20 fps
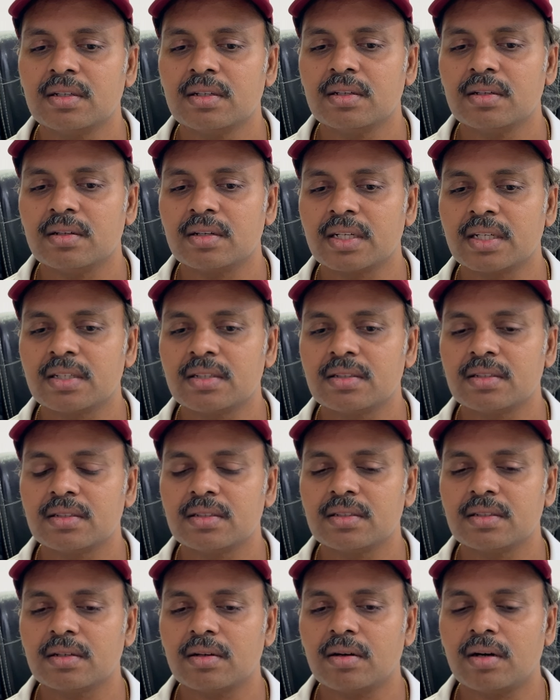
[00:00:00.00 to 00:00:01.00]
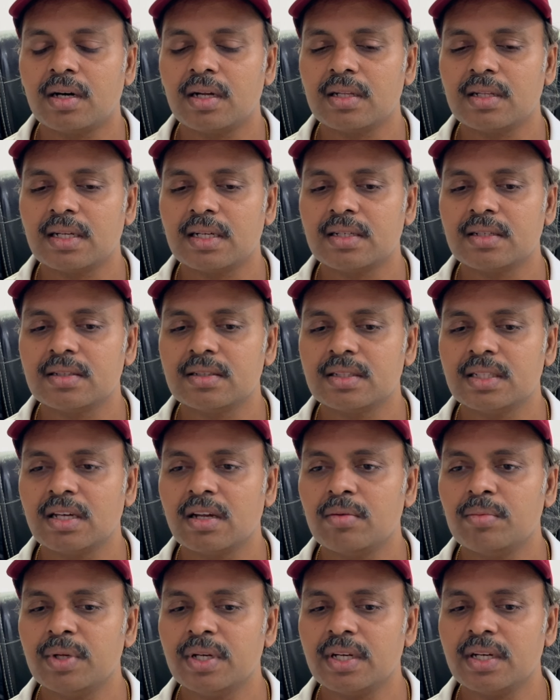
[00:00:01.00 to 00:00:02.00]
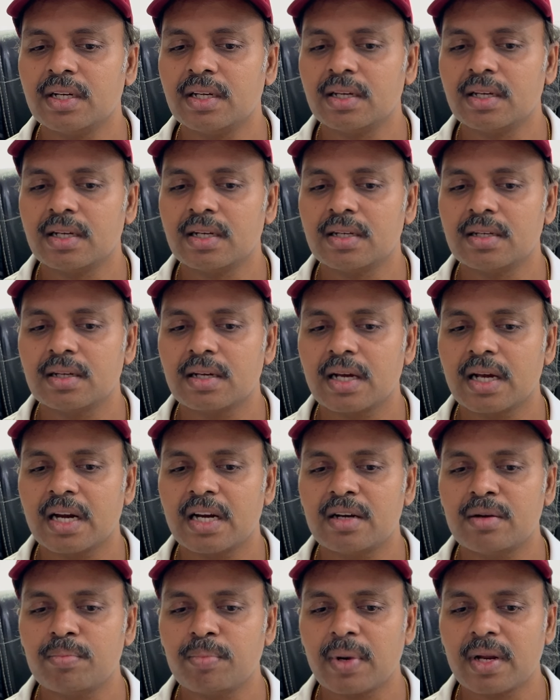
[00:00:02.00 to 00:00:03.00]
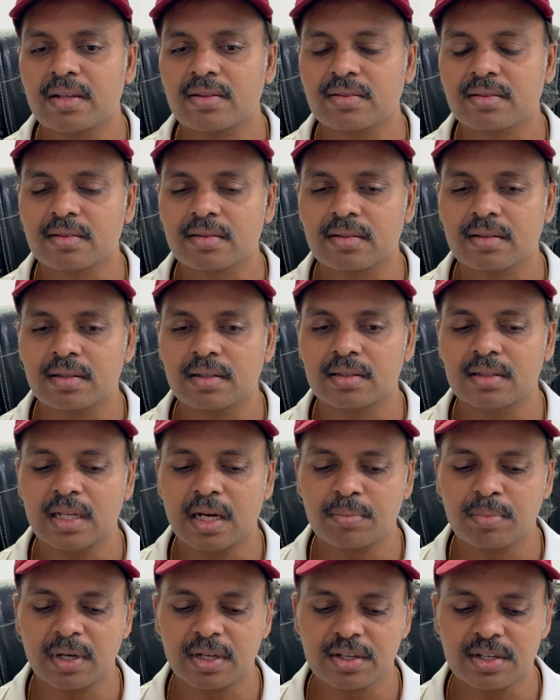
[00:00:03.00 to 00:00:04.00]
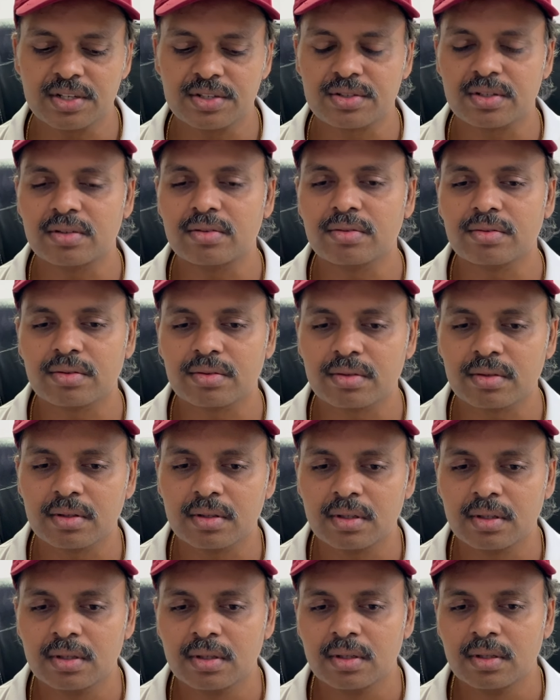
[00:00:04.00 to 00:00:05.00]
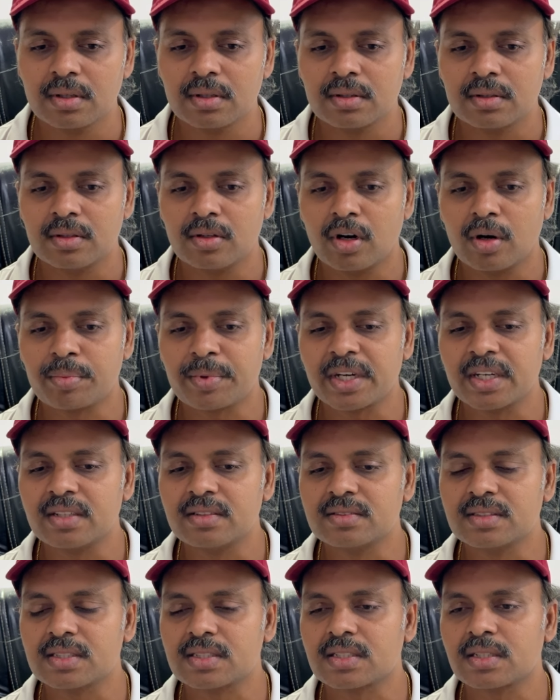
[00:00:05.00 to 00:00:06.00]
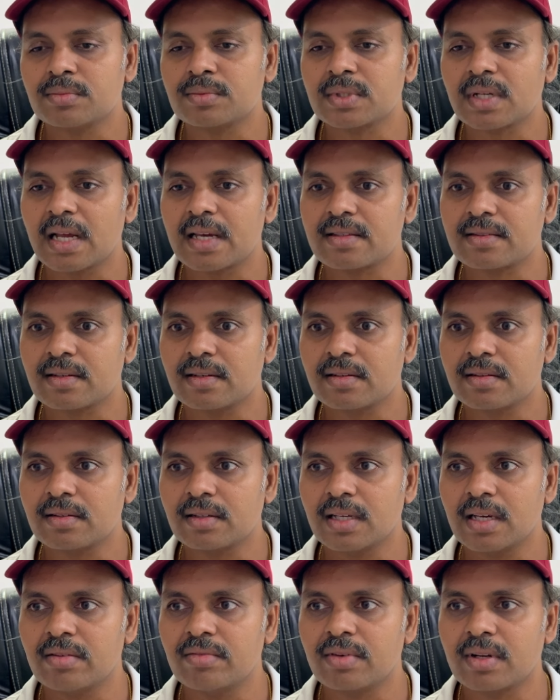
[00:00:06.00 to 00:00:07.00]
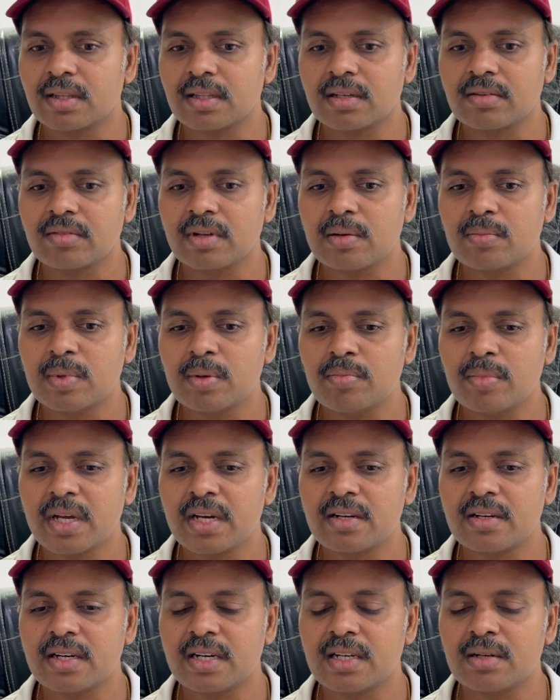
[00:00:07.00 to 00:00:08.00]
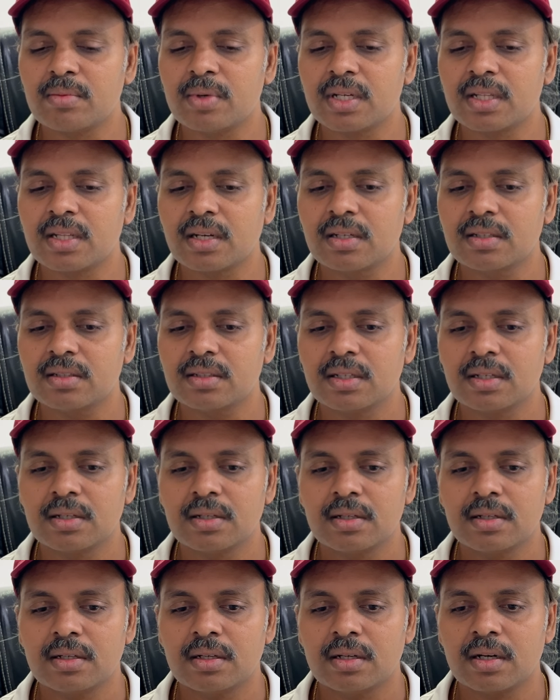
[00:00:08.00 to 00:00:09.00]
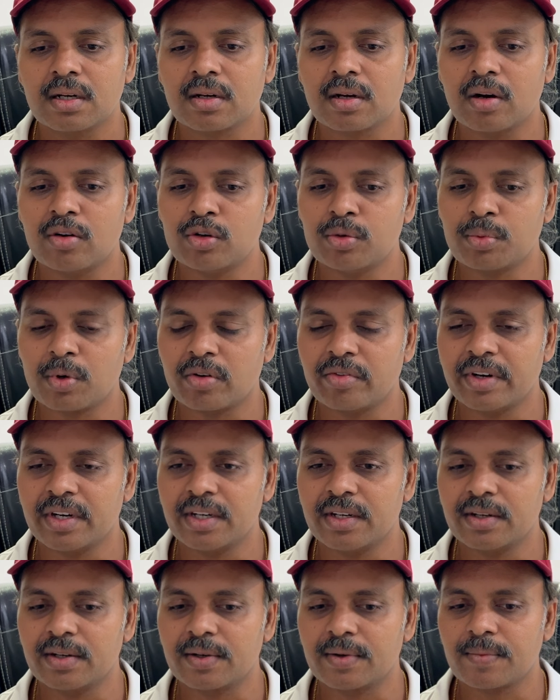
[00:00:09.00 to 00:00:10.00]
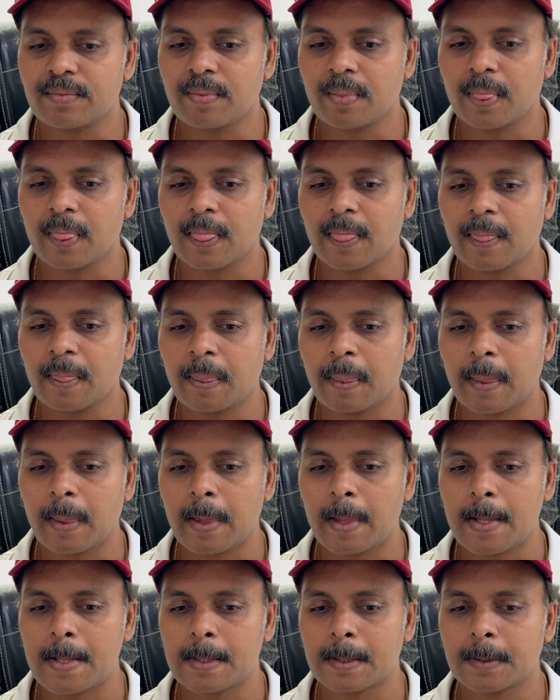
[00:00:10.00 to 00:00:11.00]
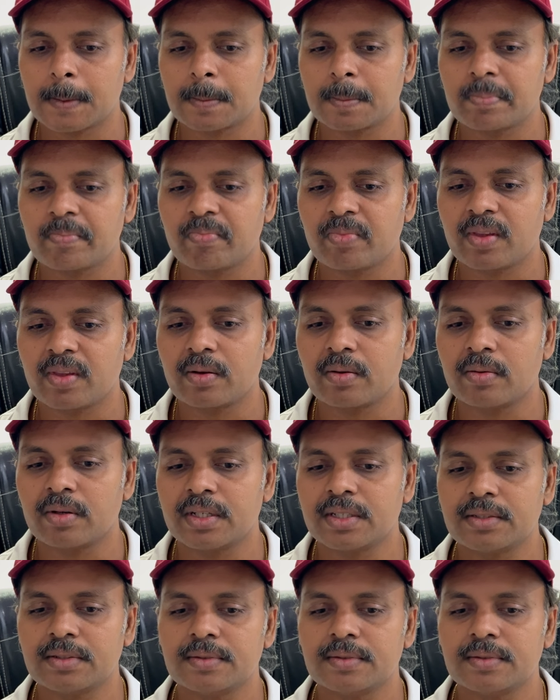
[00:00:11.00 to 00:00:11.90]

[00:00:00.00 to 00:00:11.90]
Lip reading: right, all that they will be needing it, and plus the applications, the operating systems, licensing, everything will be maintained by a cloud provider, right.